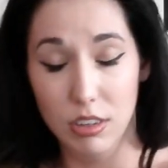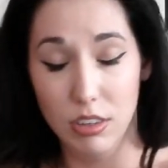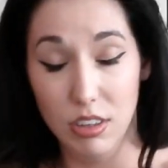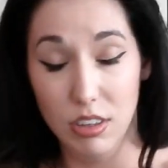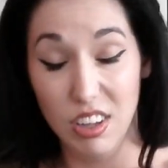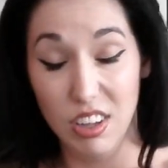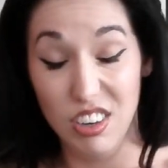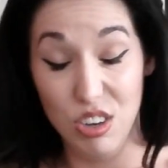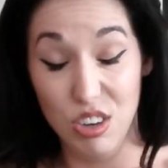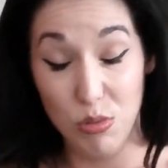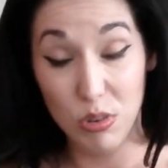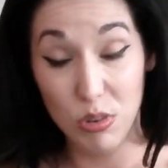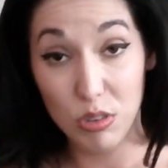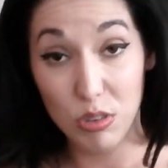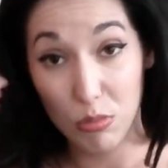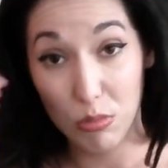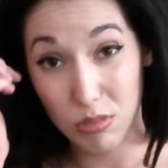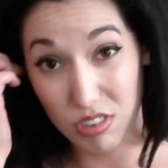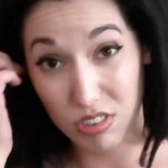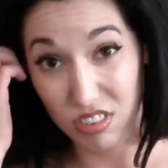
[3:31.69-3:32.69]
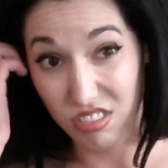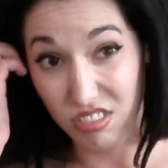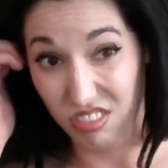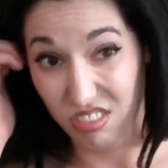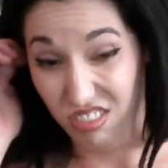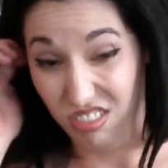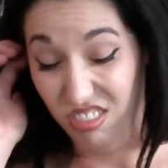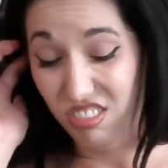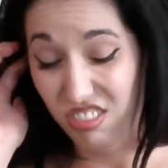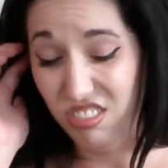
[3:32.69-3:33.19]
That newest
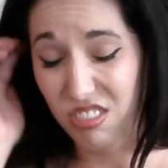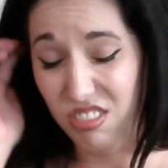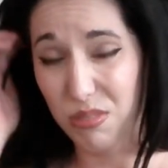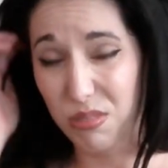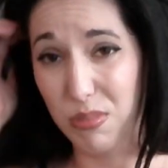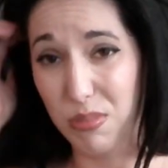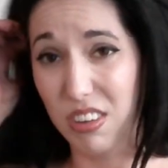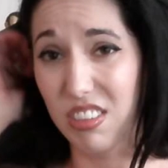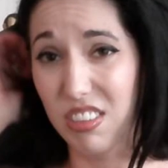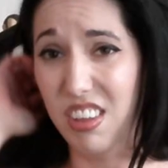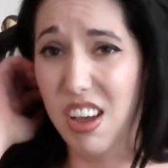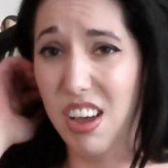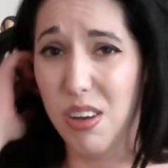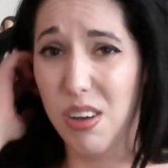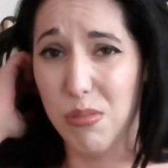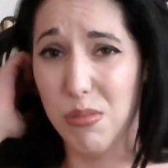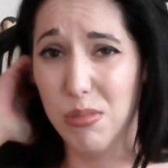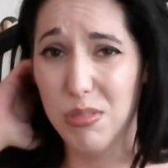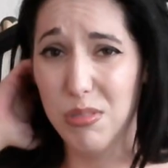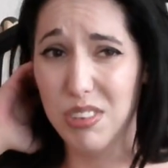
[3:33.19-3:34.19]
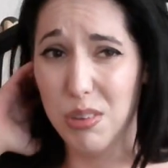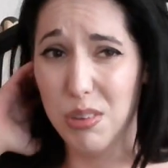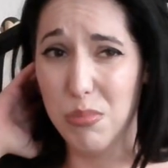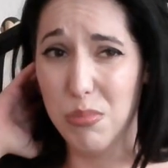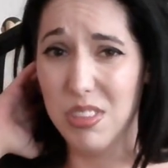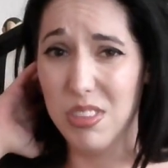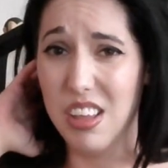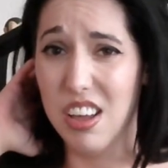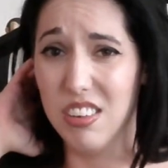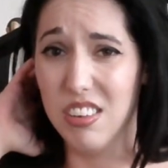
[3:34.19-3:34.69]
one? I don't know about that. What was up
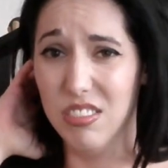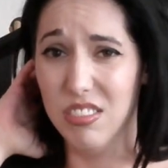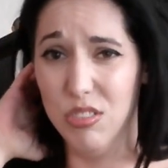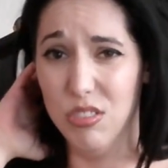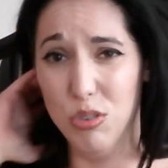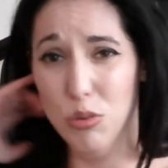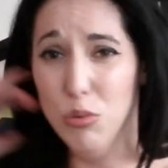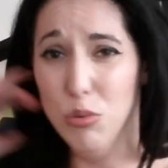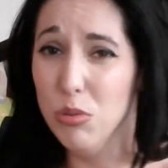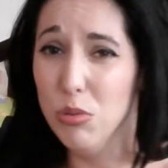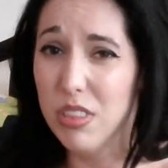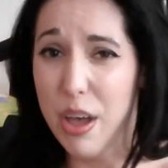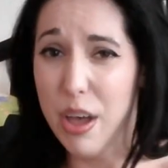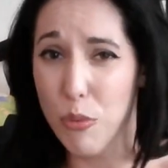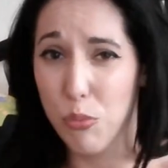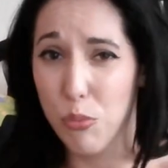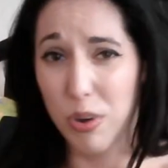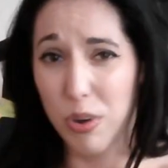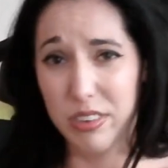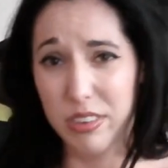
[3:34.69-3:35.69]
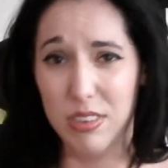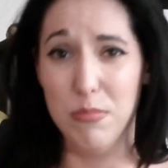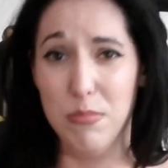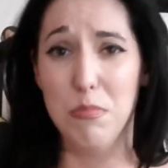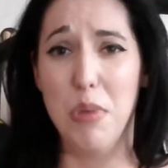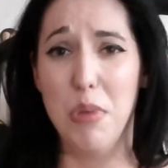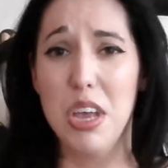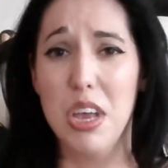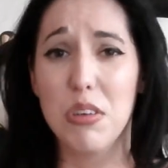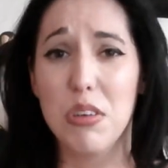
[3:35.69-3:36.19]
with that dude that wasn't
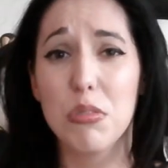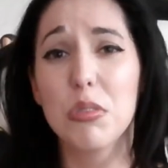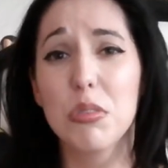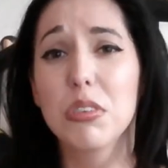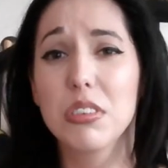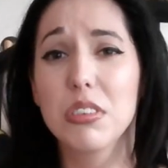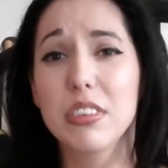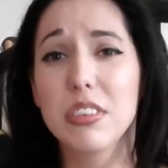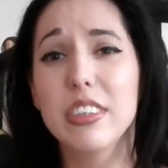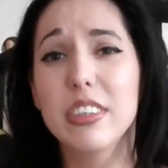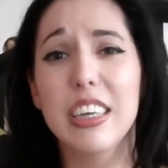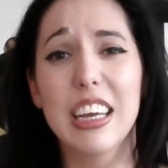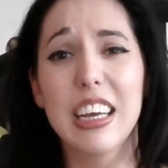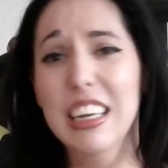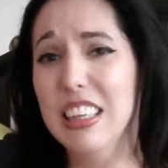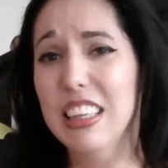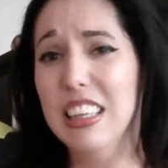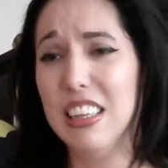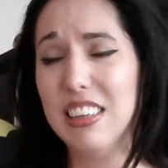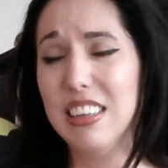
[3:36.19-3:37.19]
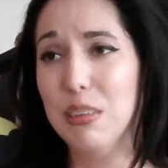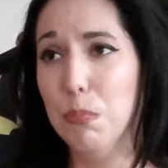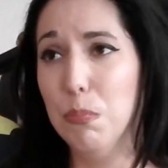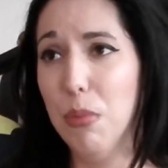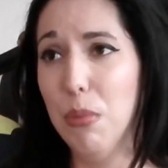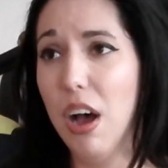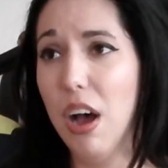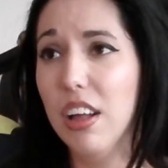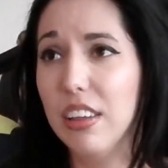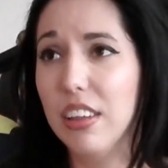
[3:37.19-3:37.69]
Michael getting the
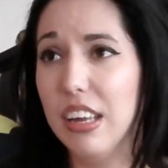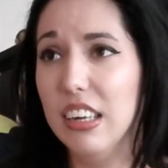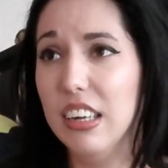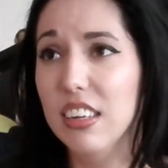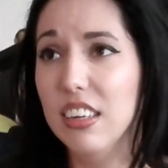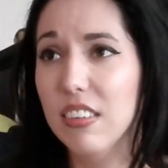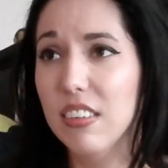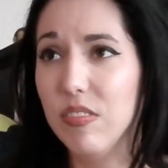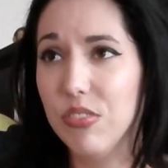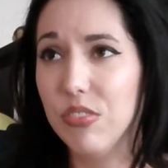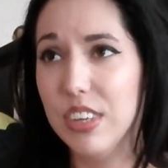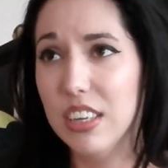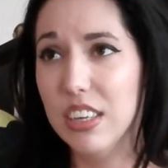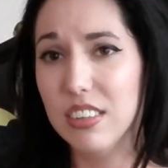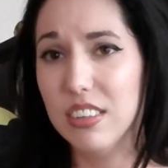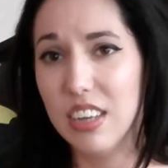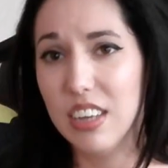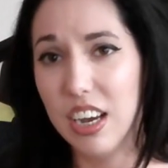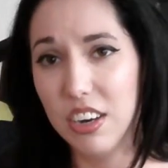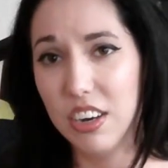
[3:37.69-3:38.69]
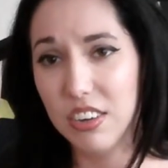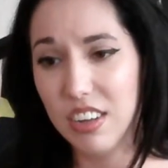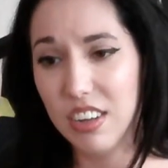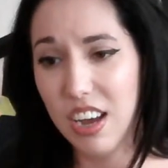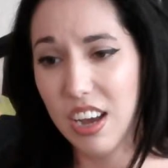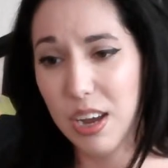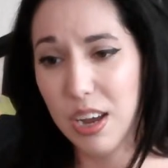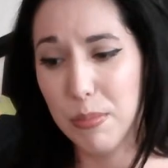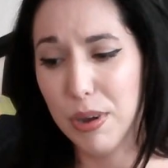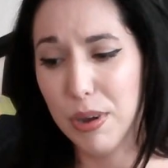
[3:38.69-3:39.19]
spotlight the entire
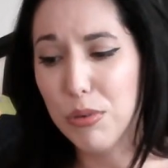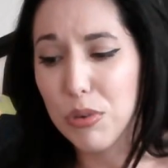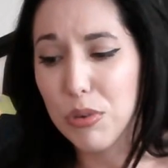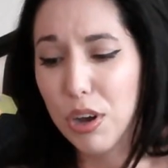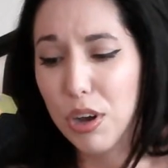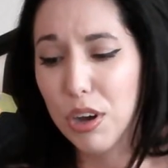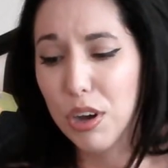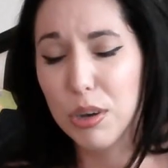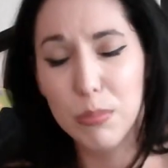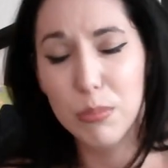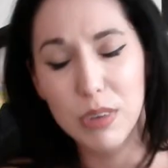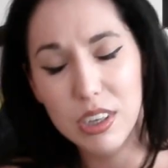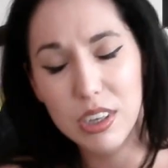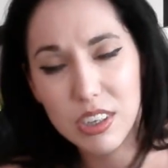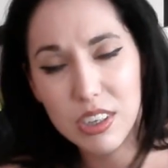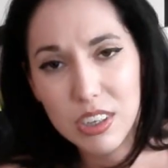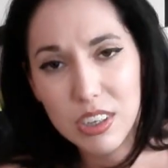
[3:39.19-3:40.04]
time? I don't come